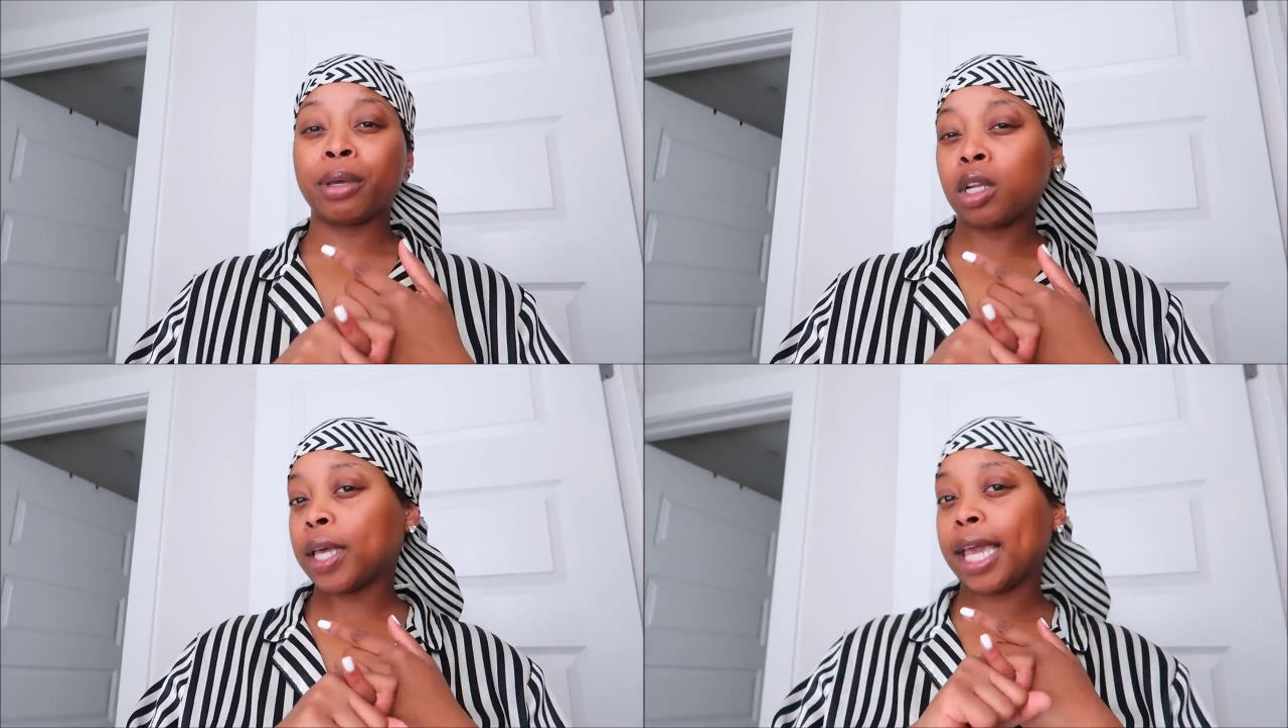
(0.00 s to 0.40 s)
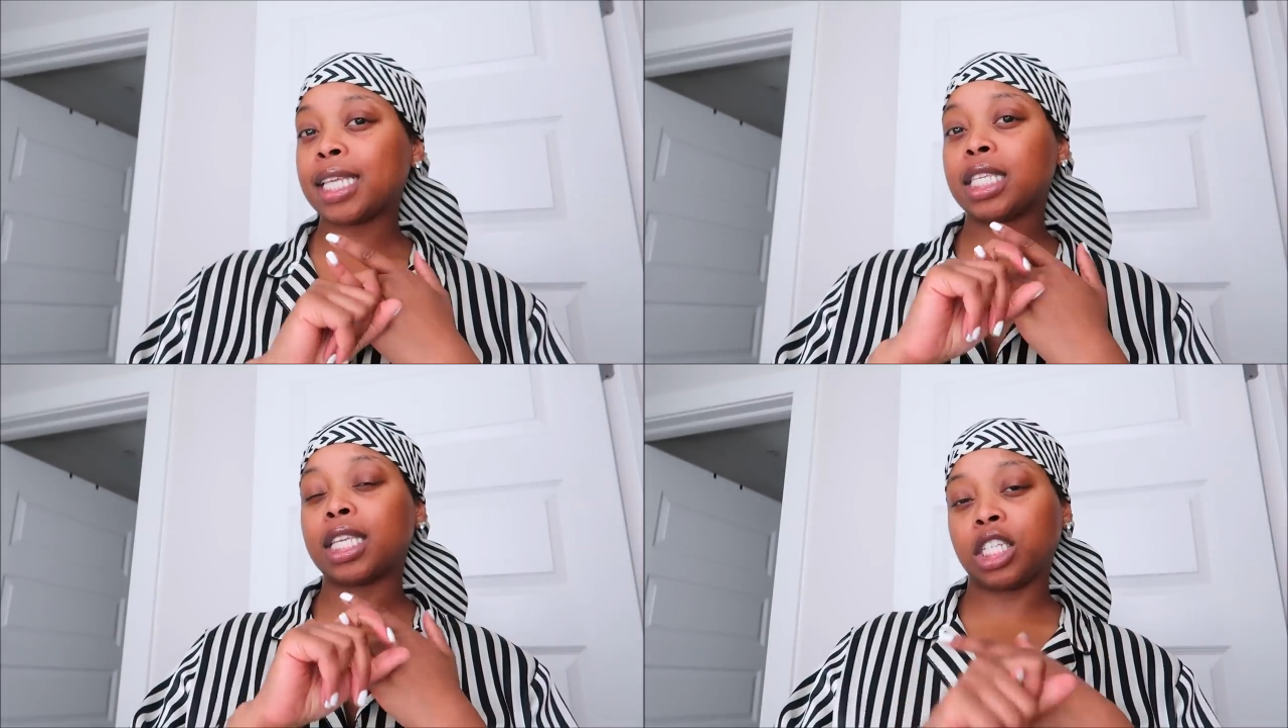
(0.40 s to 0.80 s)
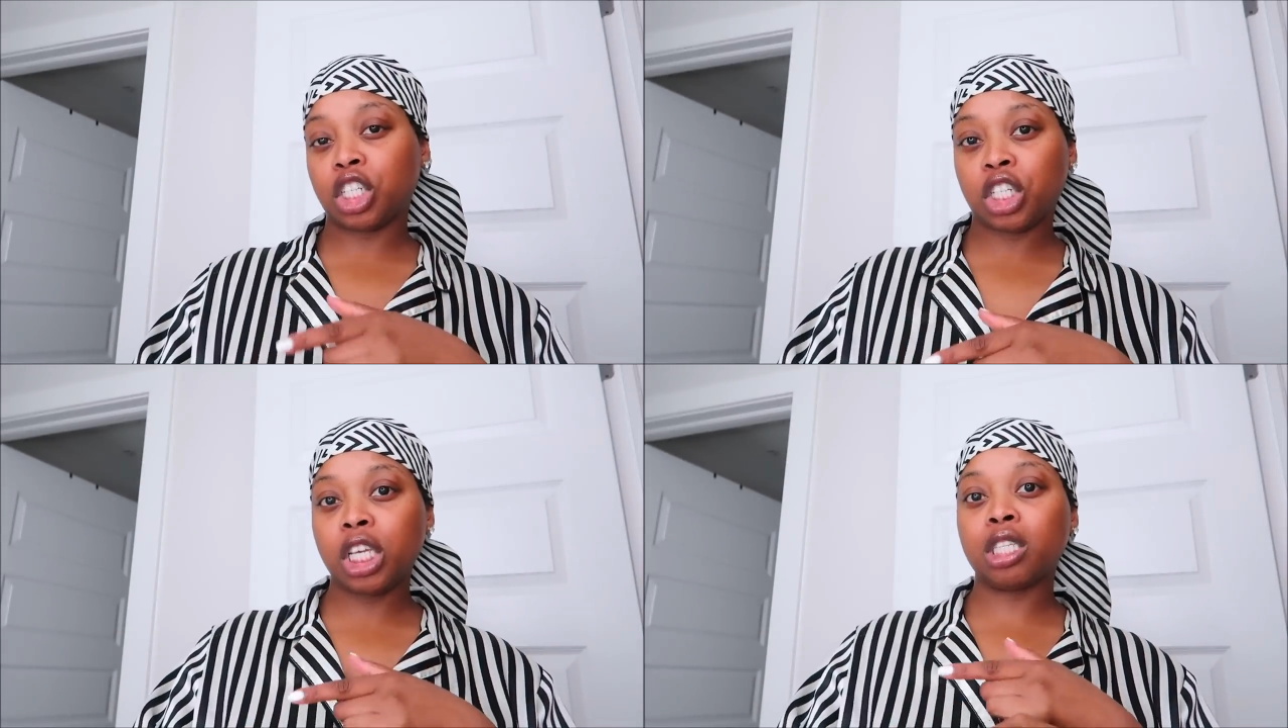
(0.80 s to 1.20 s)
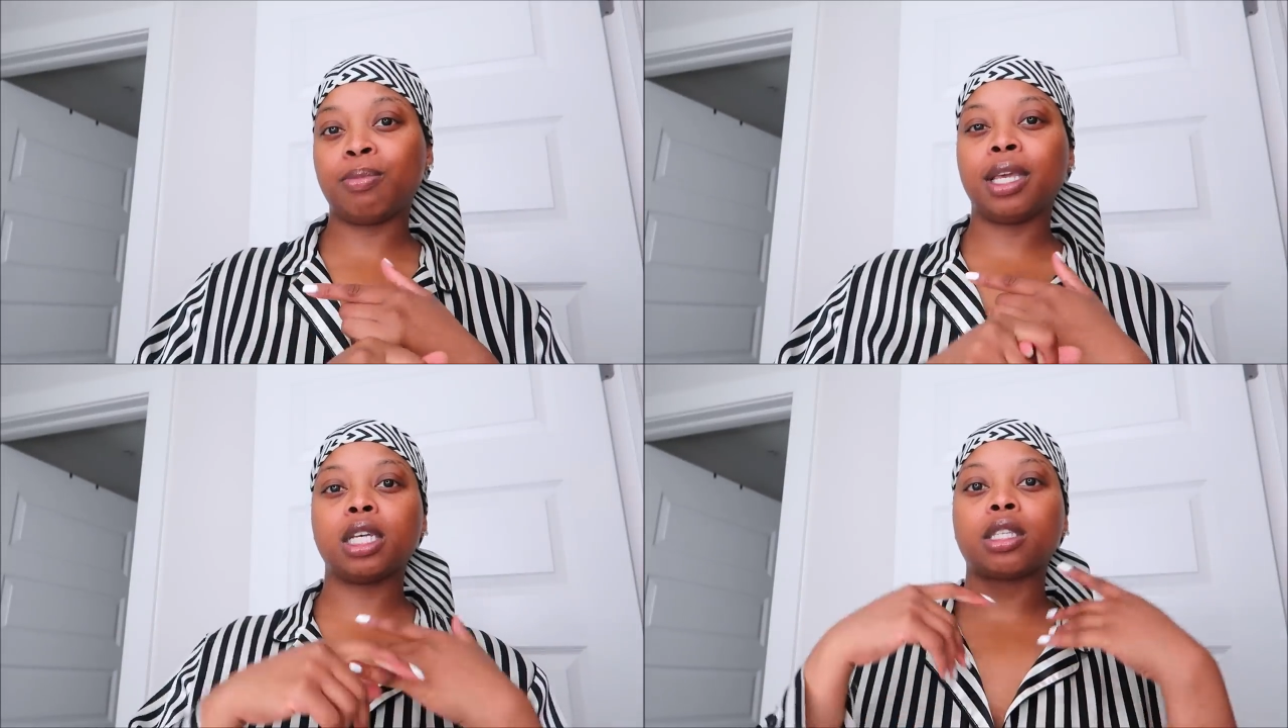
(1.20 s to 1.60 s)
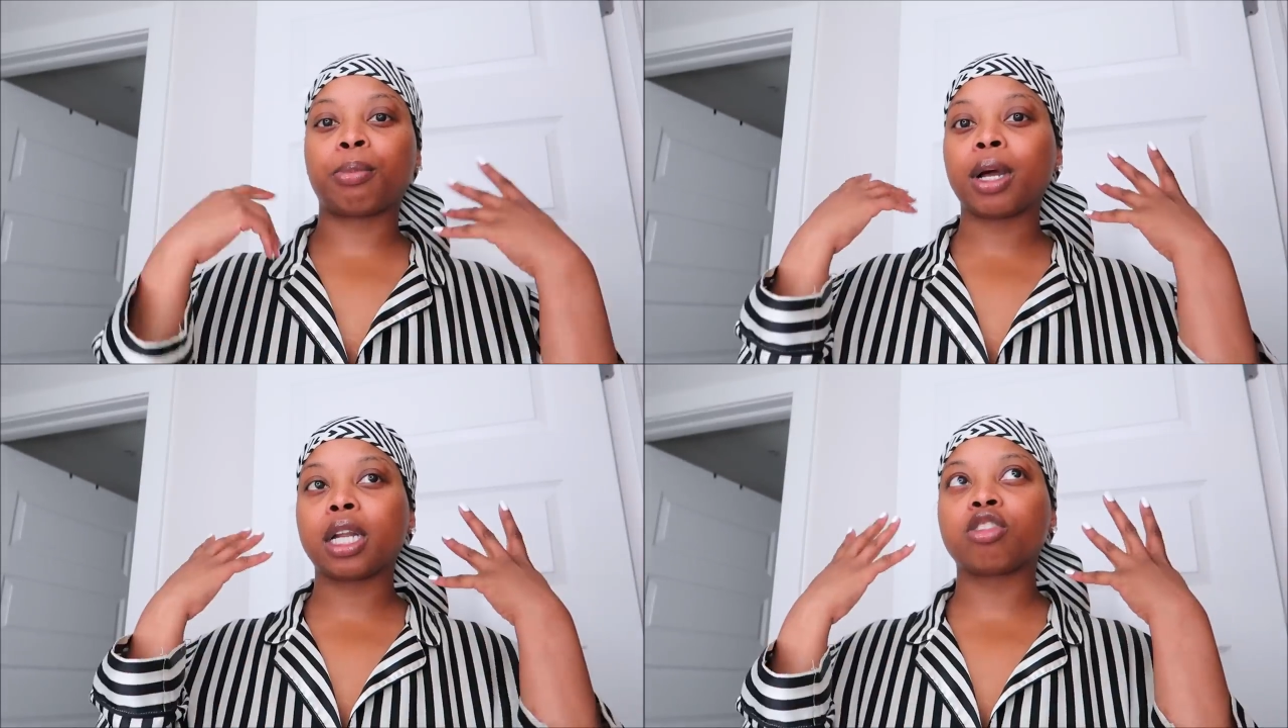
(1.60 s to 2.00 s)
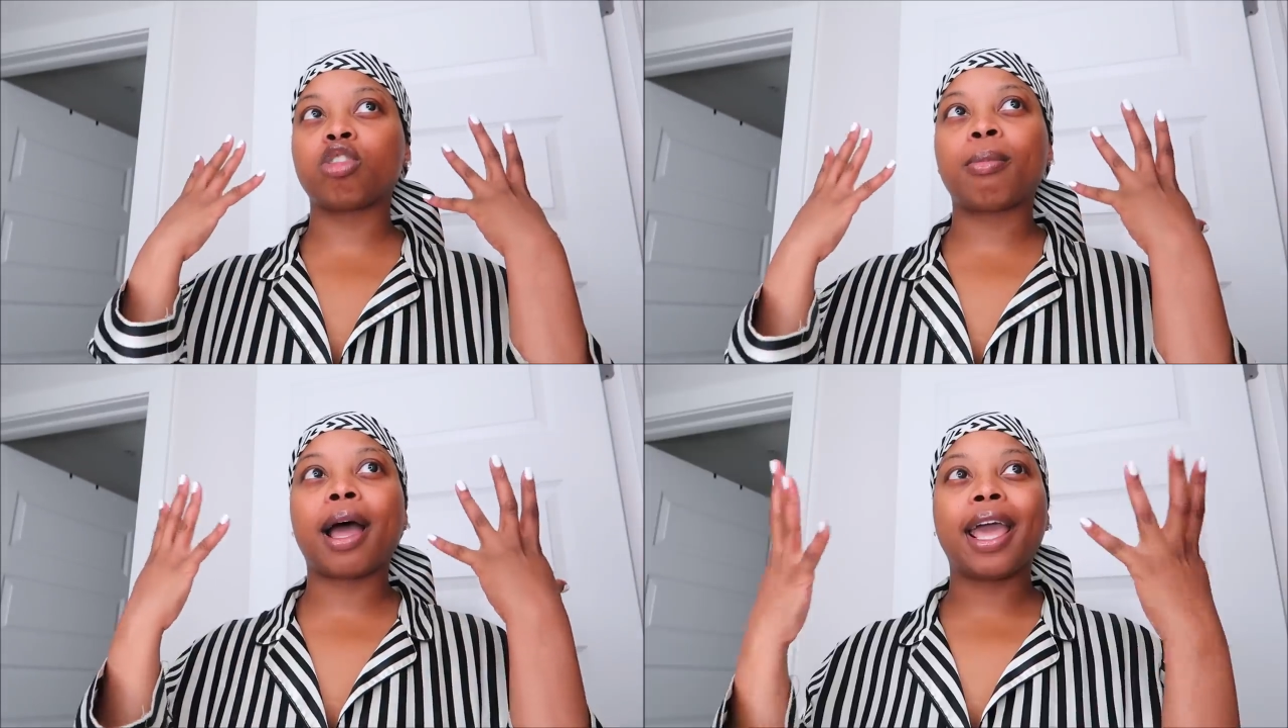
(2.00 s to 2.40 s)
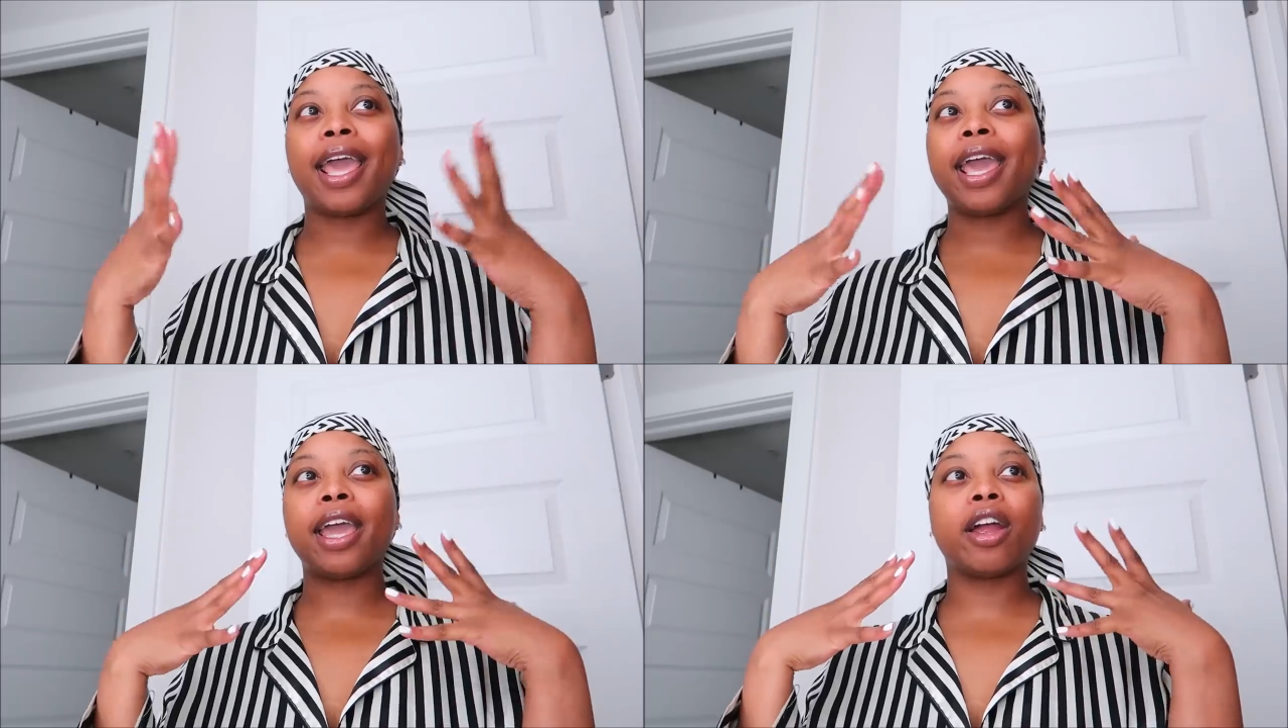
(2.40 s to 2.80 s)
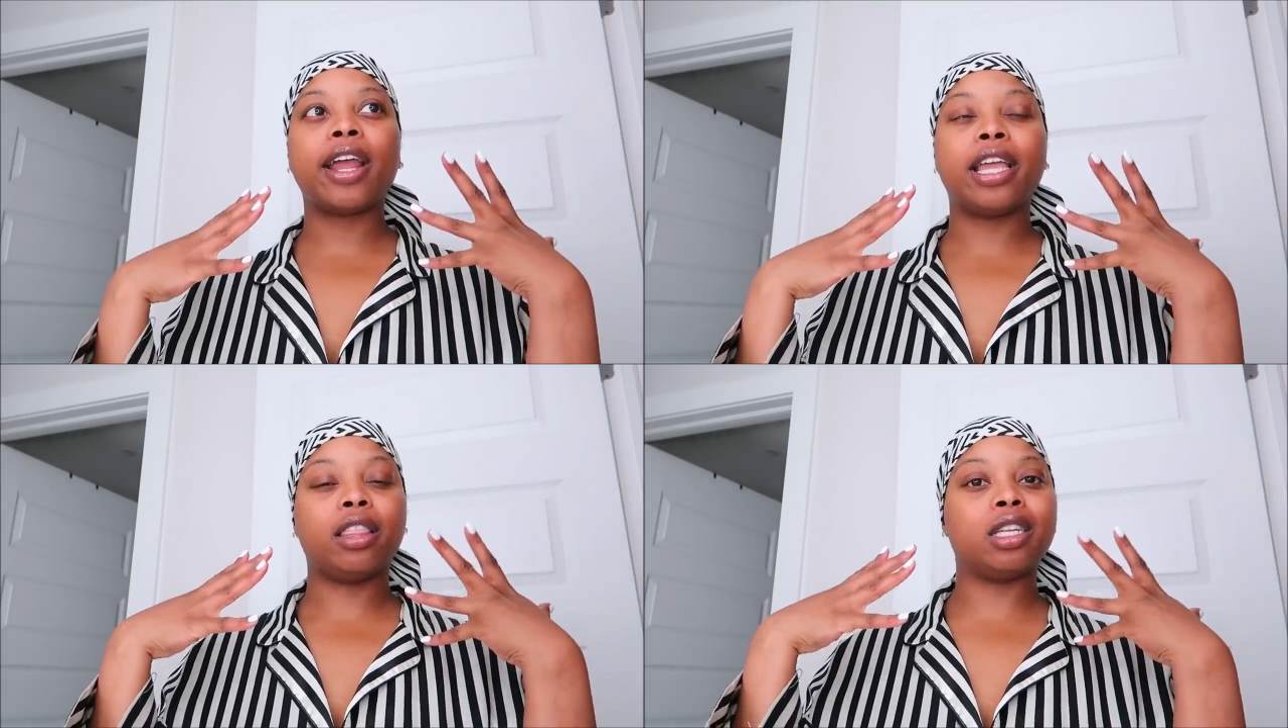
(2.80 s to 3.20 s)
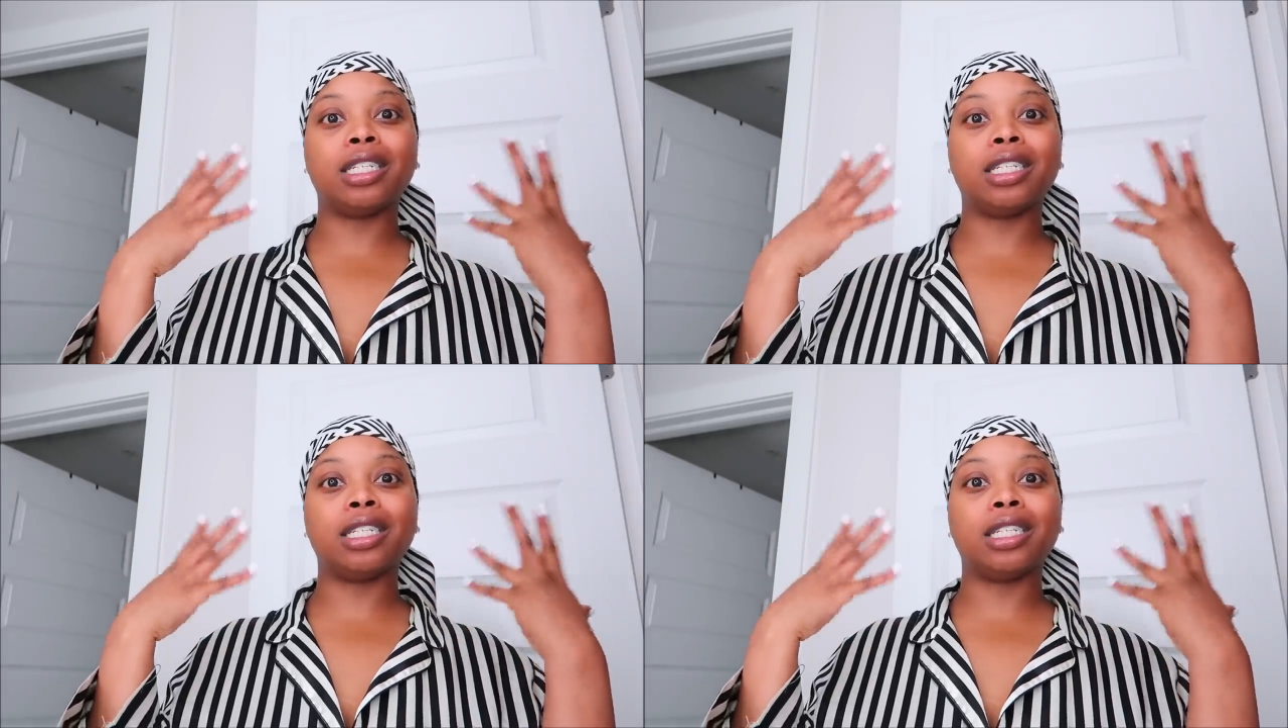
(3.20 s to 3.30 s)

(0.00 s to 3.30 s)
pillowcases and sheets because the products from my hair and the